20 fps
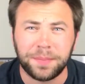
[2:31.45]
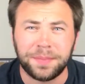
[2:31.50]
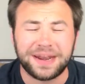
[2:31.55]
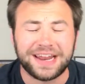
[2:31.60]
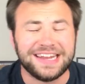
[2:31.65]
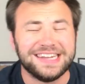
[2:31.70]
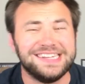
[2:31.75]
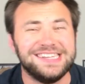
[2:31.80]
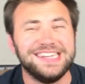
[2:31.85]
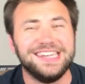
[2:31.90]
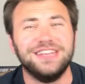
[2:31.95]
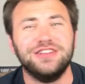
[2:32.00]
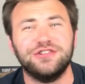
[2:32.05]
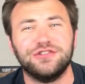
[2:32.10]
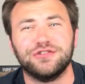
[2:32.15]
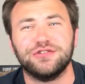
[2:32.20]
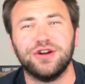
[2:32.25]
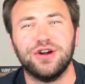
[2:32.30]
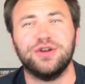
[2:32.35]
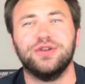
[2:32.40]
but I did
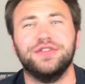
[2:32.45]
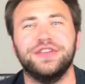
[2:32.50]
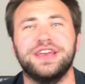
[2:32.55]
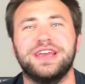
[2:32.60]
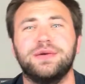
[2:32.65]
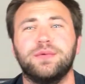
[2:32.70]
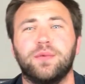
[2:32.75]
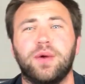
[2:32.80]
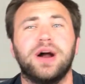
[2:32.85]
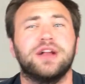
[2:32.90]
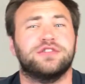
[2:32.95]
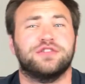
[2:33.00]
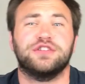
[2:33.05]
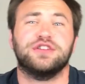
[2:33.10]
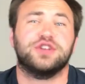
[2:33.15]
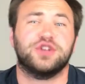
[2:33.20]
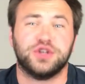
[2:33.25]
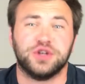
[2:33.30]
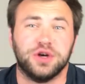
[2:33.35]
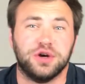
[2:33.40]
struggle to get, watch
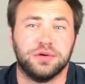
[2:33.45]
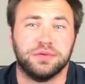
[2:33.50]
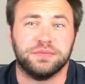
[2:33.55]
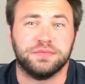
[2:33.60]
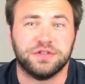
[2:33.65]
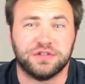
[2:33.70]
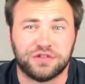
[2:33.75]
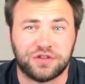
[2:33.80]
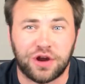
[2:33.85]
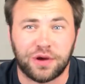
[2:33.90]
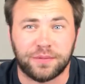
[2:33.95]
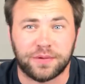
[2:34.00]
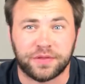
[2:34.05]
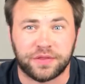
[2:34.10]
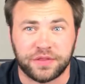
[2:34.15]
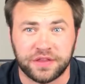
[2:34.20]
this show to start with.